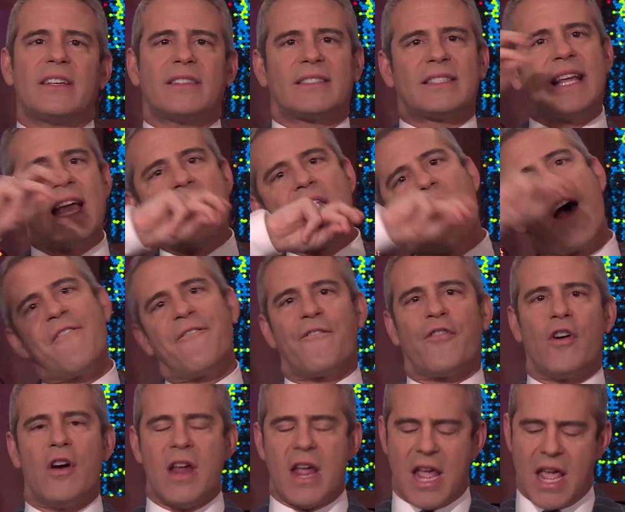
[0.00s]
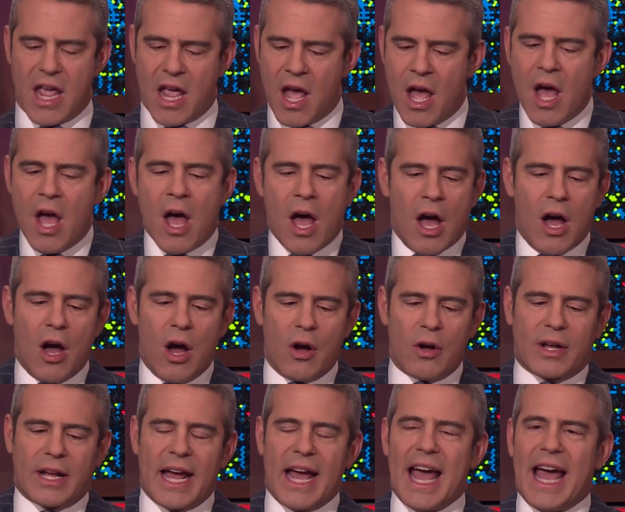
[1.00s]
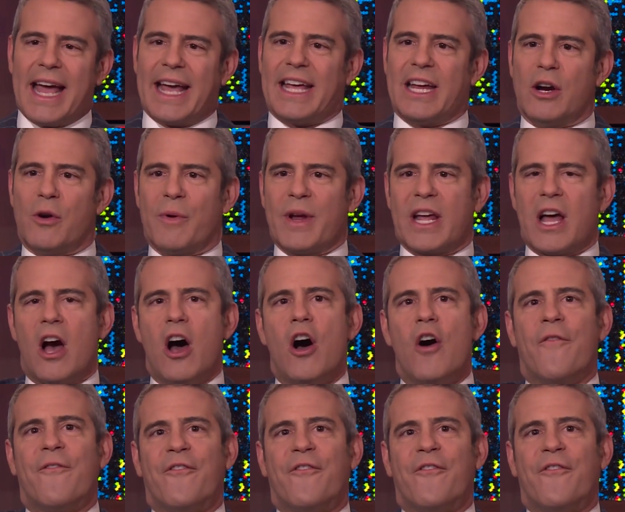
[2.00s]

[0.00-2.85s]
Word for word: c'est la free. Okay, here we go.